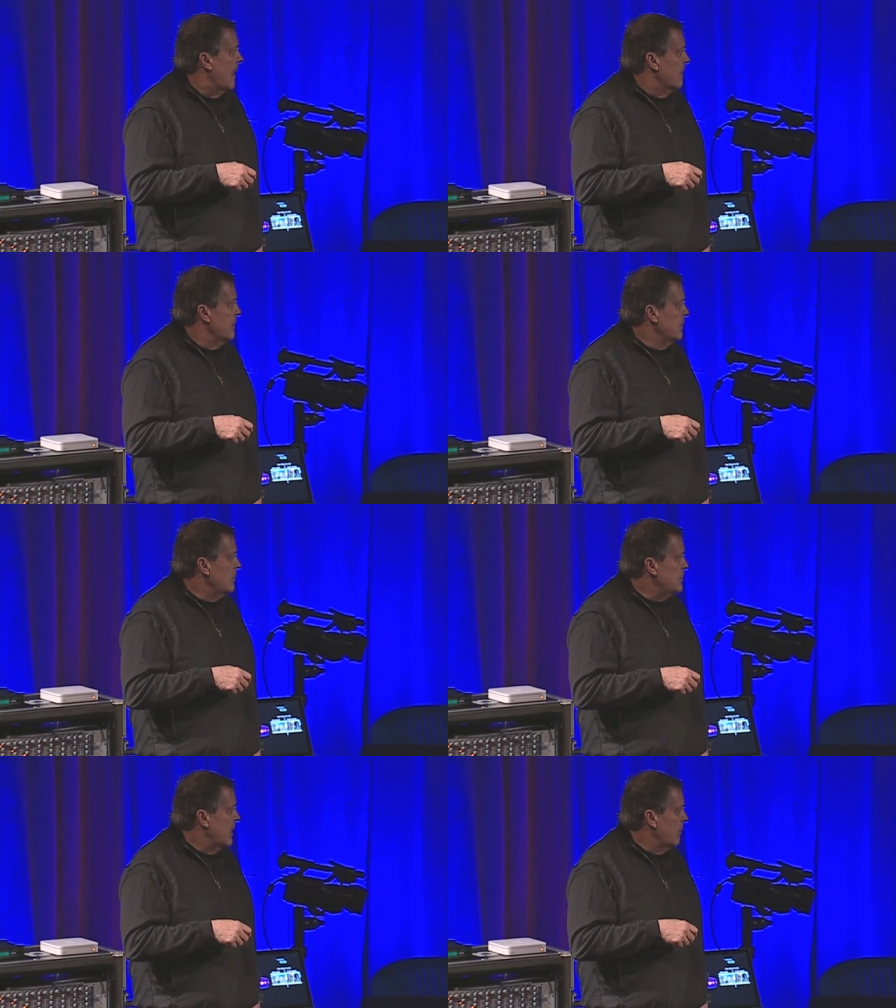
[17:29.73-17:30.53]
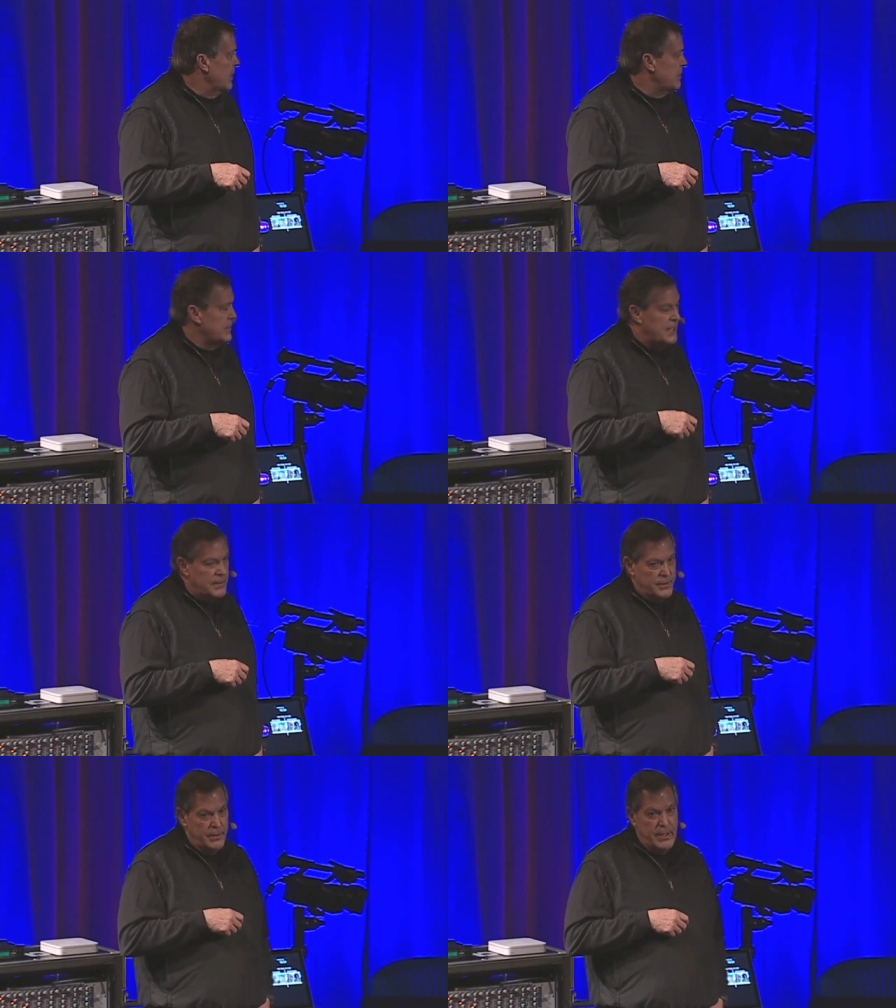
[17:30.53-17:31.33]
The new generation
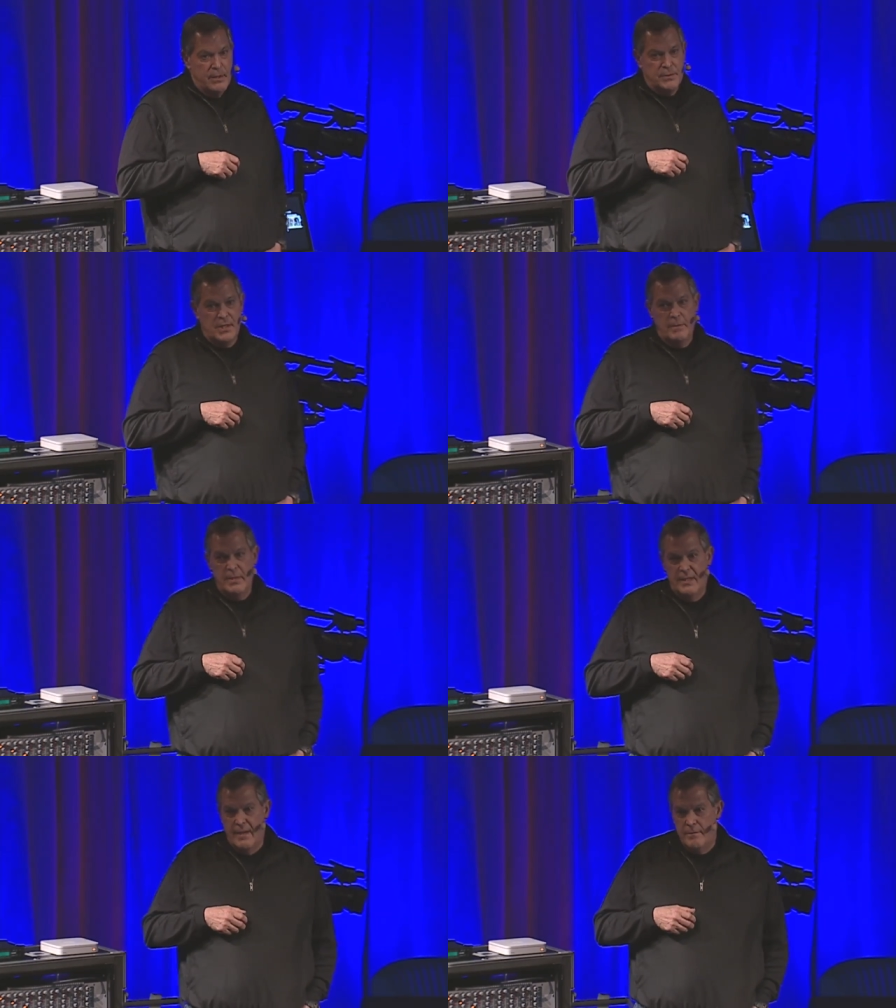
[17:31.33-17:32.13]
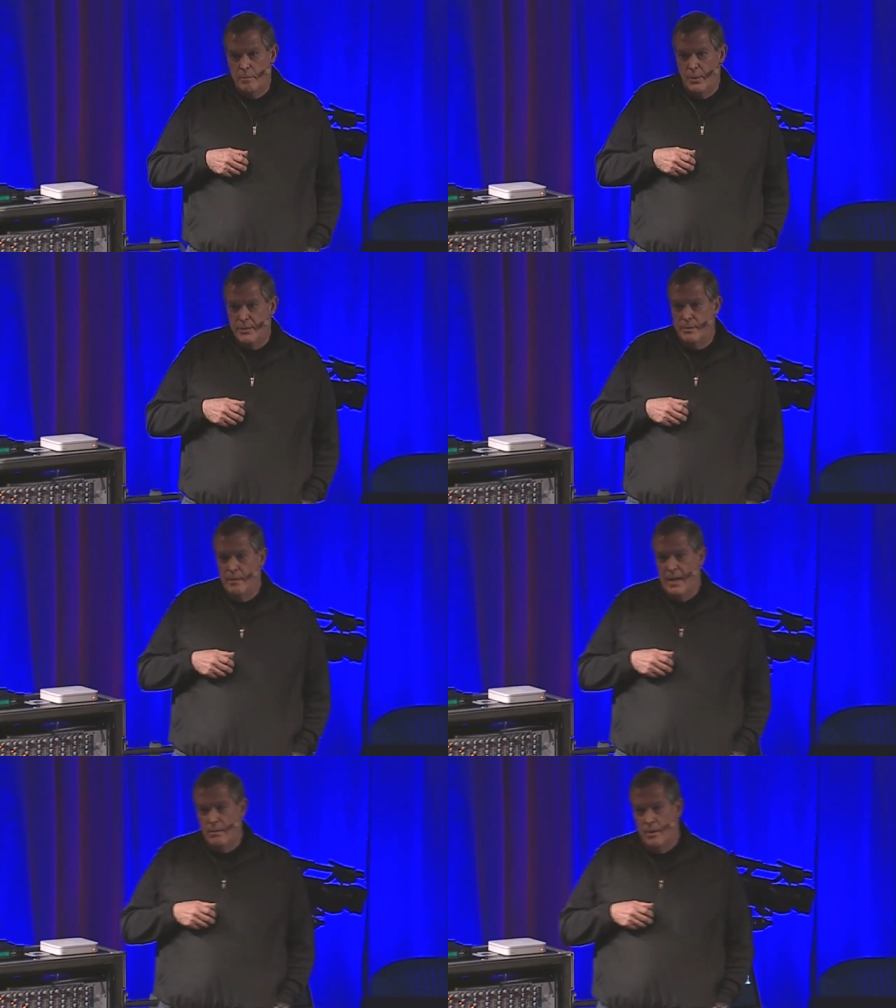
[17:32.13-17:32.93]
sensor here is going to be 11.2
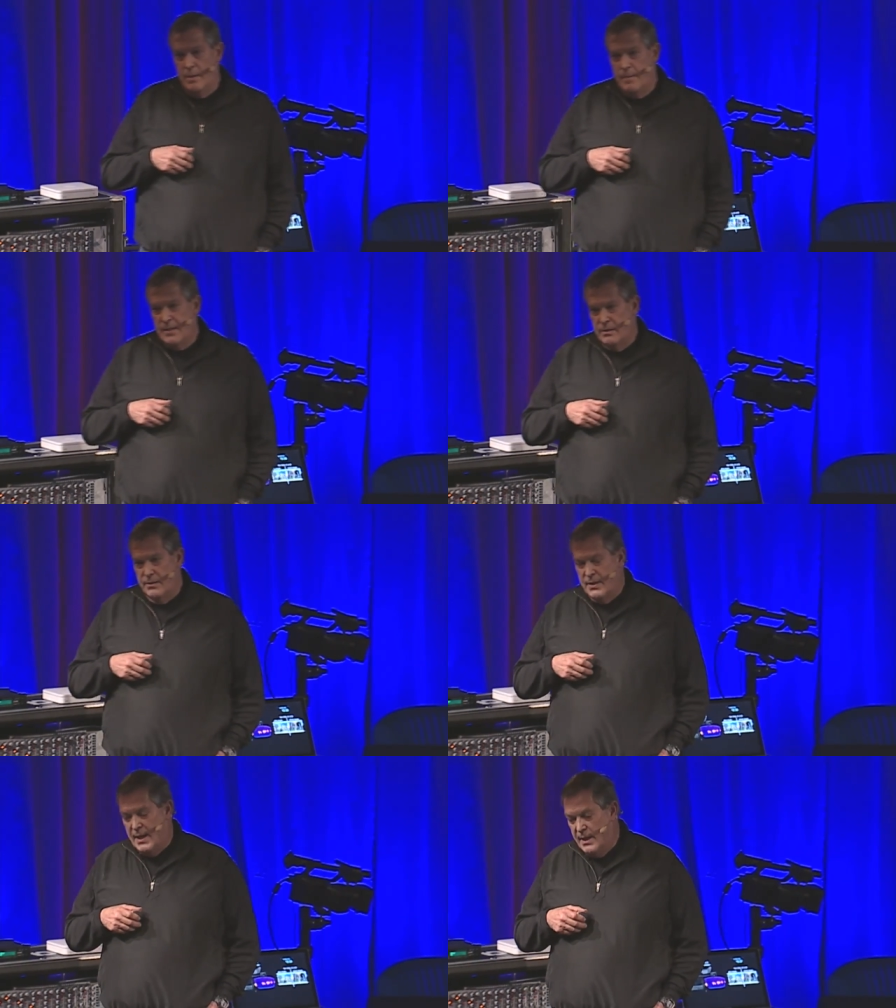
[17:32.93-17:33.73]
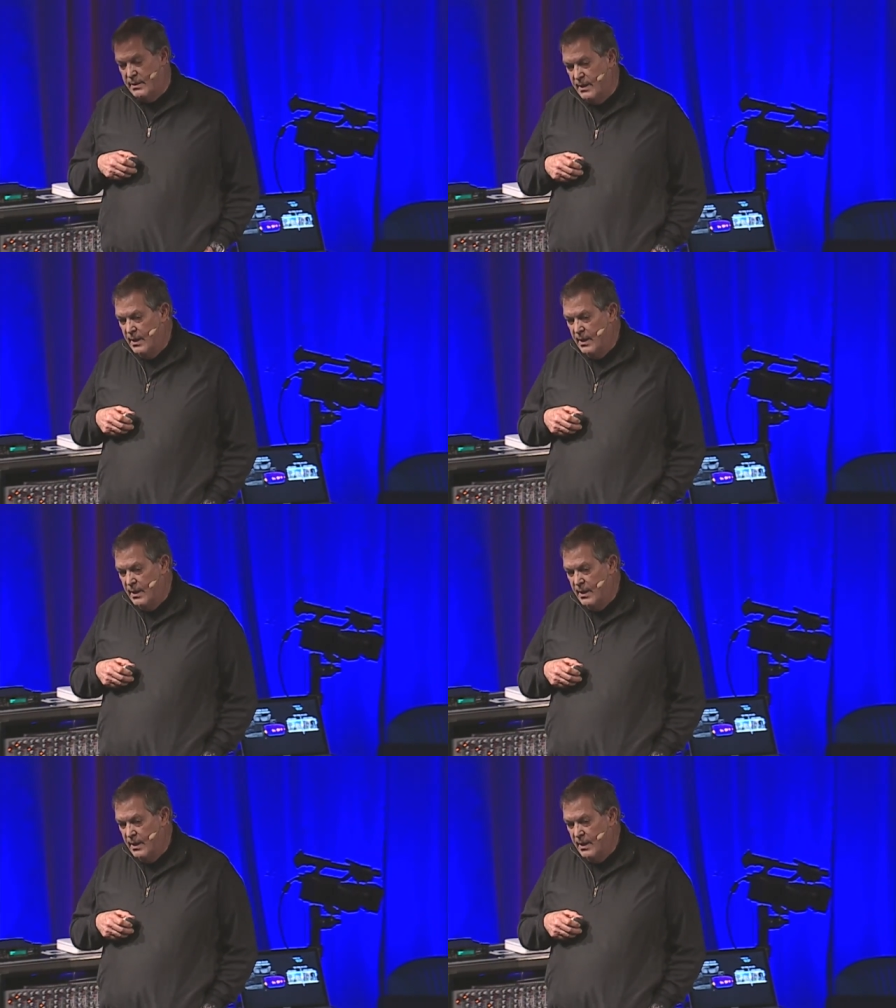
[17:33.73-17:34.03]
micron pixel size.